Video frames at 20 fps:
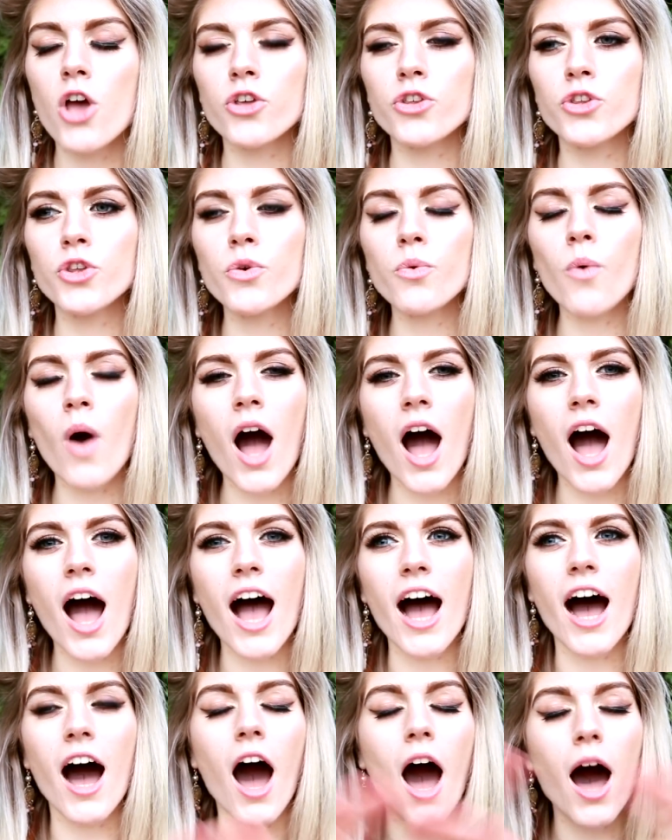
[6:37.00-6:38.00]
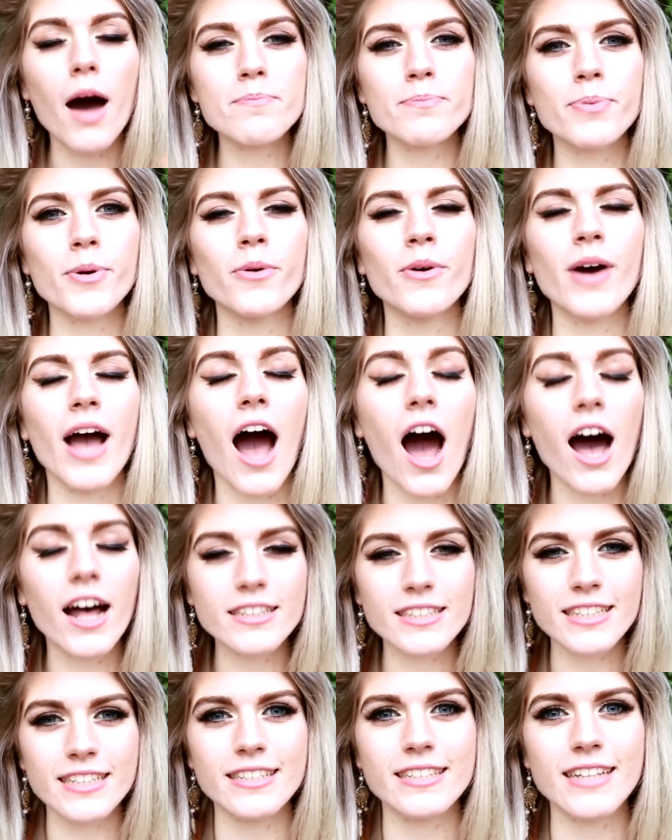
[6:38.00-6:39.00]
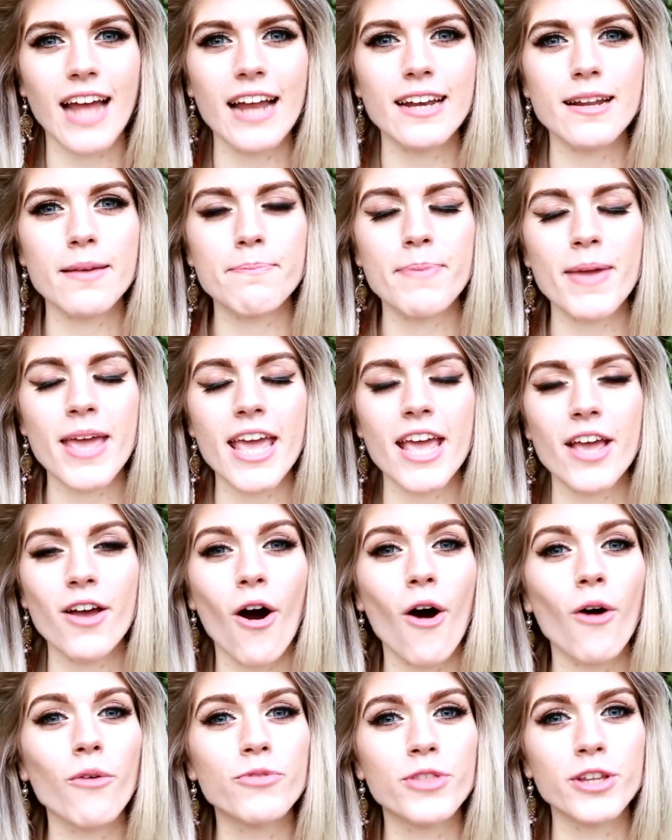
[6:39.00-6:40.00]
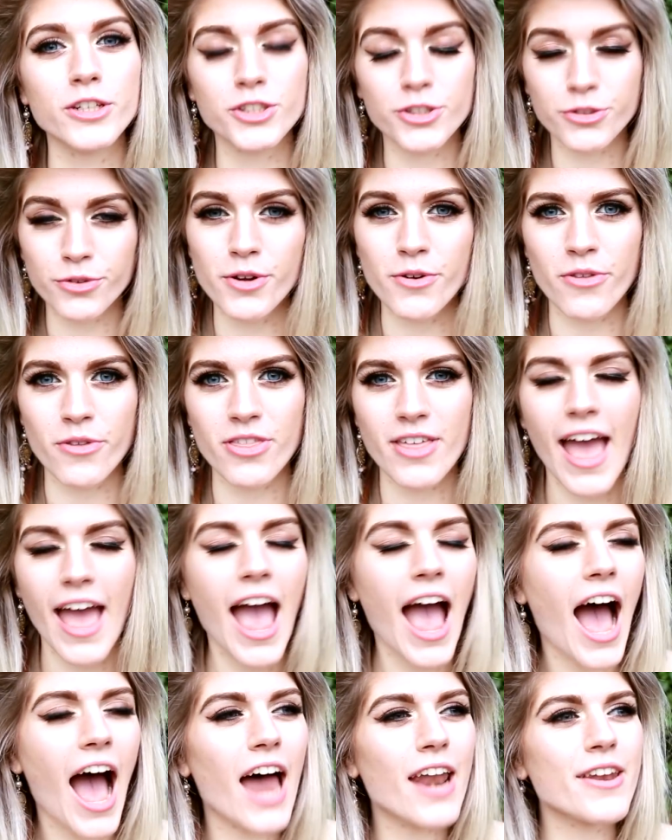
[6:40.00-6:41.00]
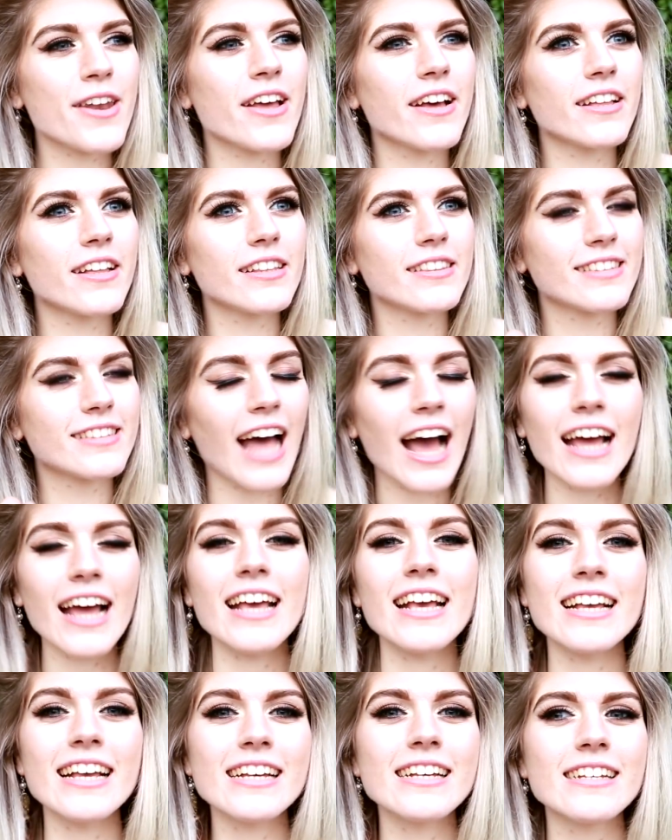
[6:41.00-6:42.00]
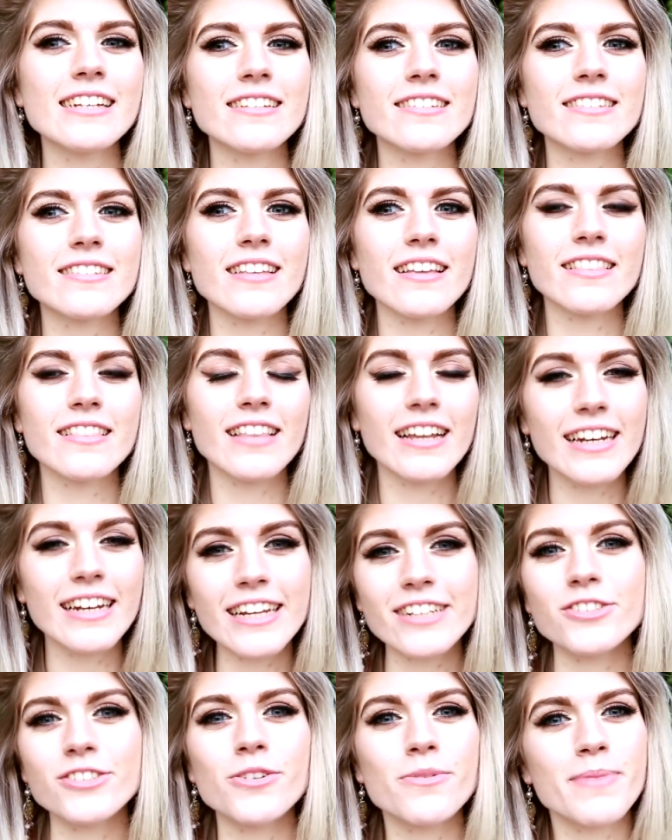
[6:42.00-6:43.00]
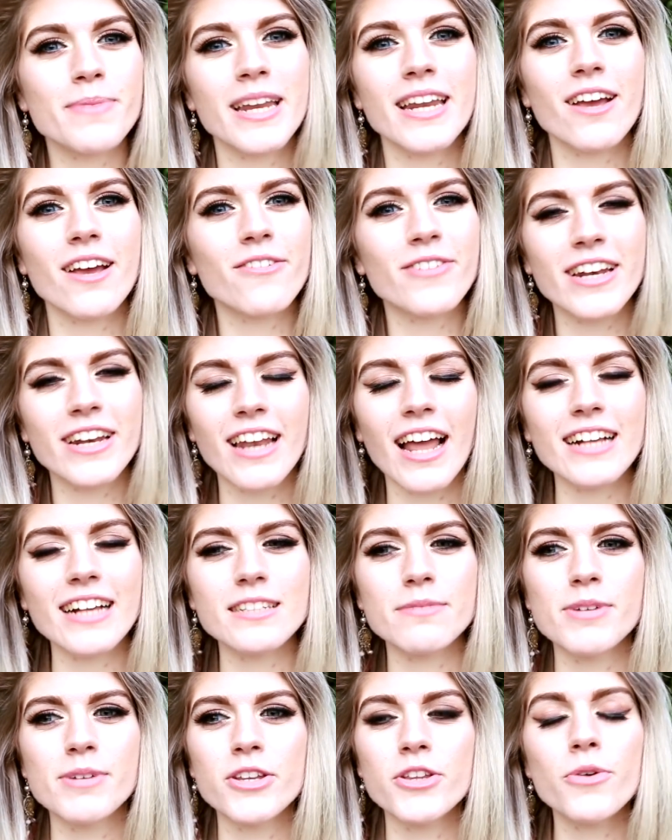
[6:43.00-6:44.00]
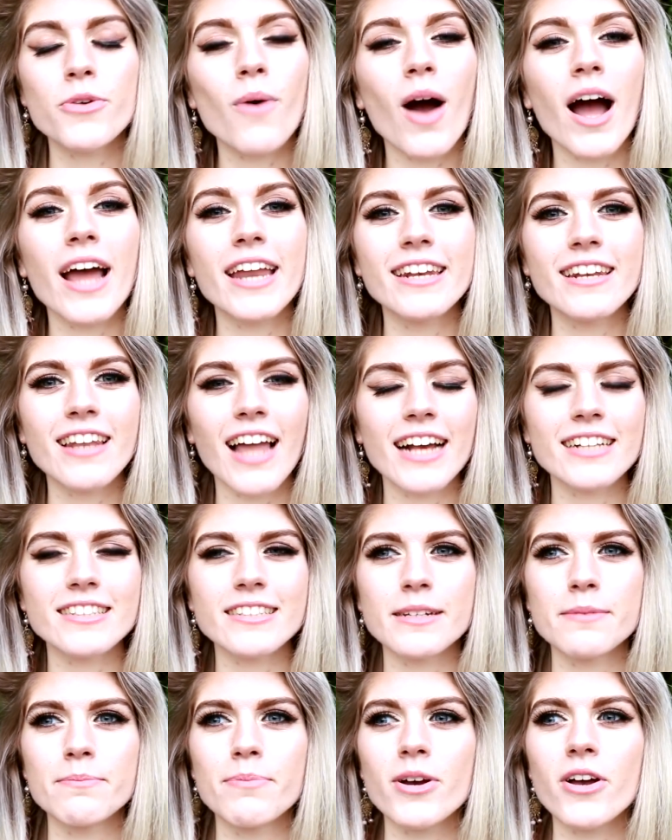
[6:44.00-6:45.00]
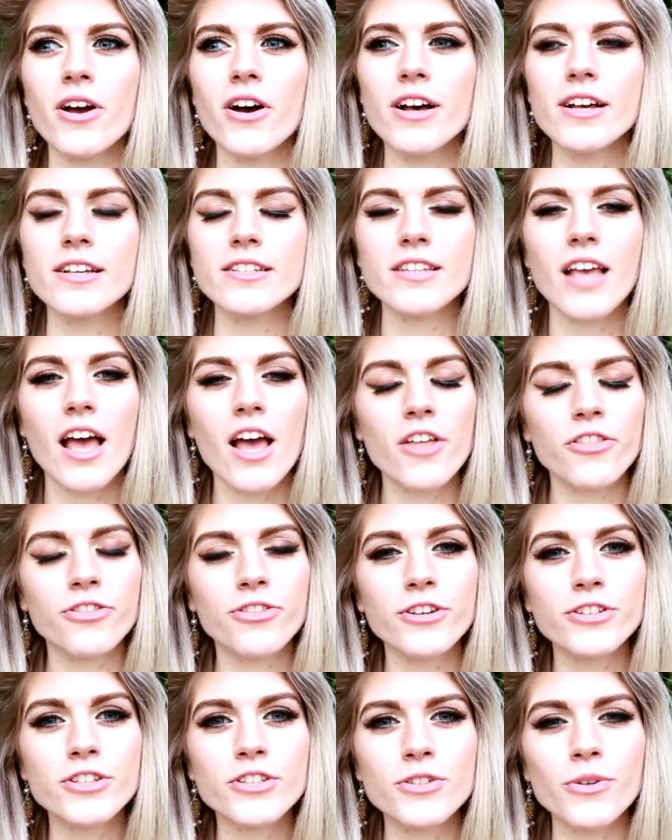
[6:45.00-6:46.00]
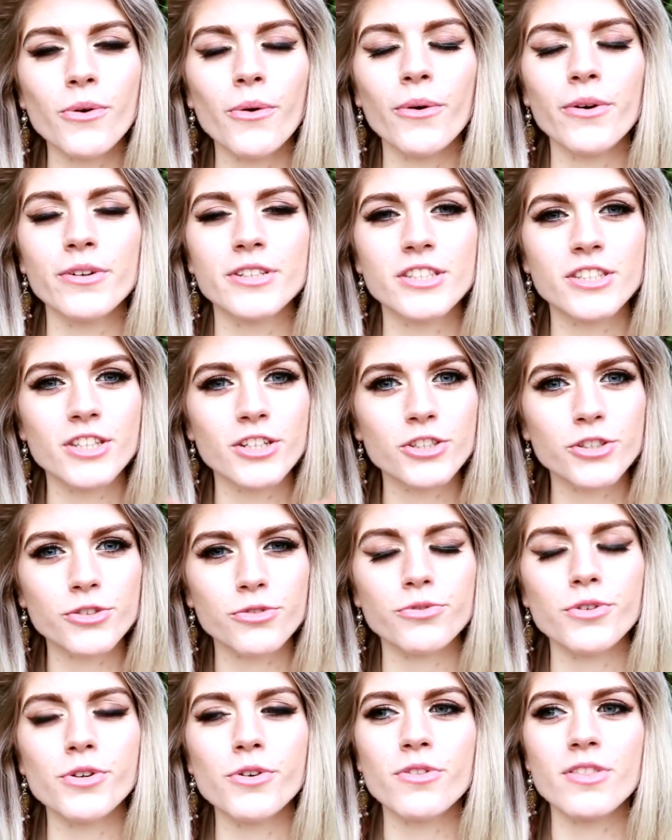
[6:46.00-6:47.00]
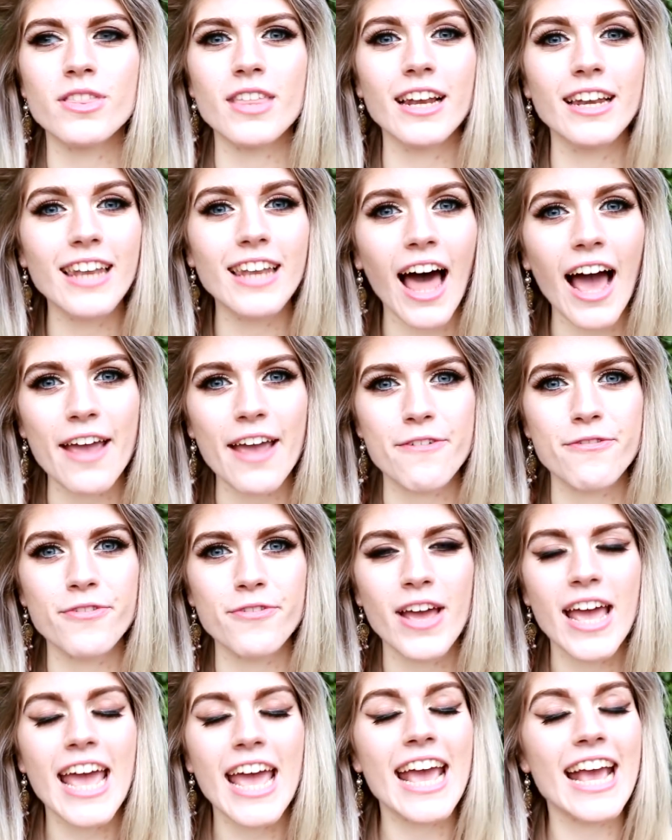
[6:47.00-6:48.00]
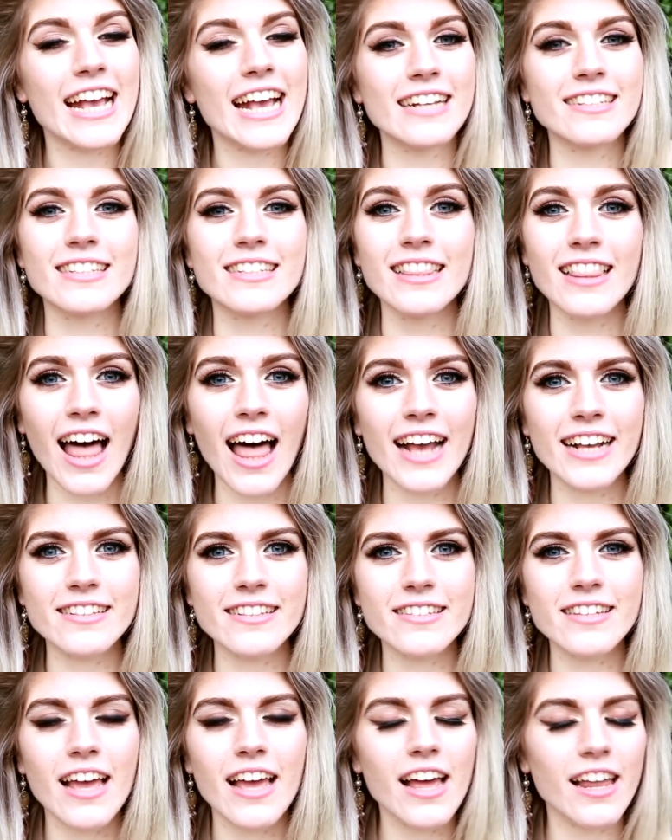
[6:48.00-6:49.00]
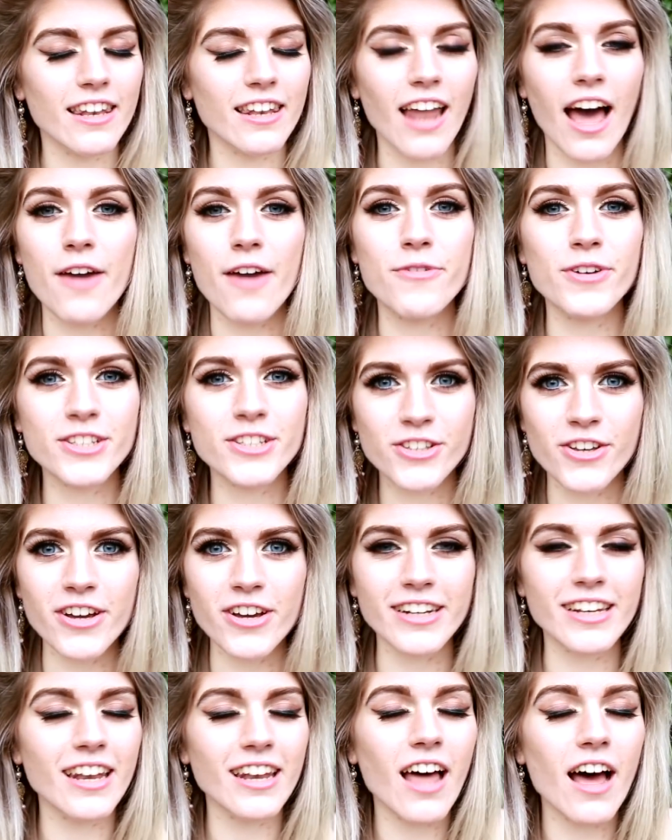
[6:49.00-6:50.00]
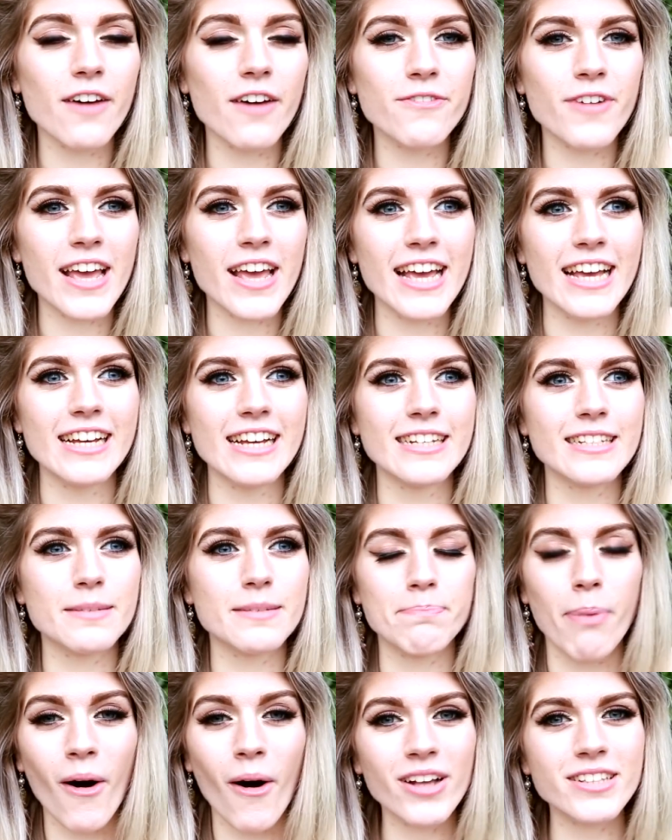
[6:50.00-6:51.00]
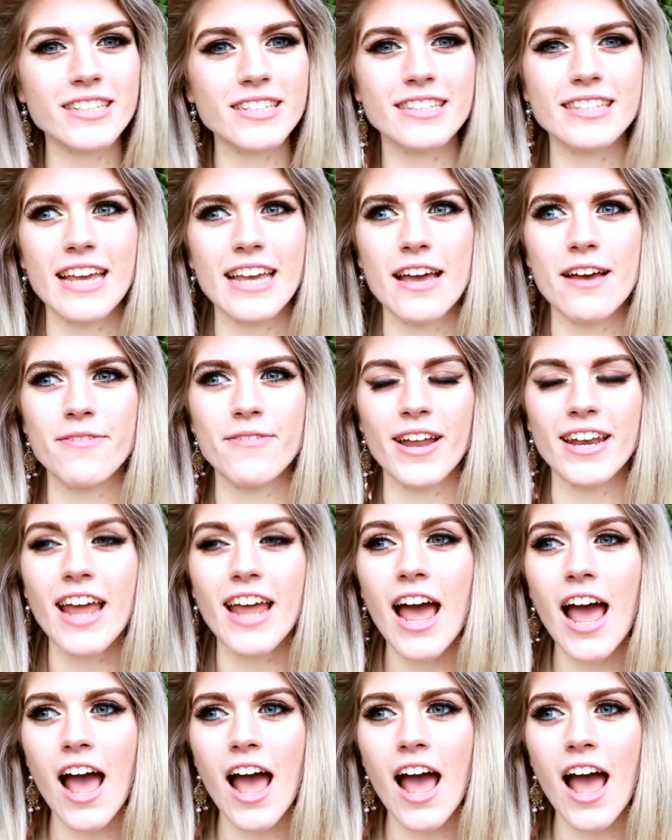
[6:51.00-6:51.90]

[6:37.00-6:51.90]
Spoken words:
you are a humble, understanding being of the truth. And that is the literal meaning of enlightenment. You are enlightened because the source, the truth, the life is light. Life is good, love is positive, and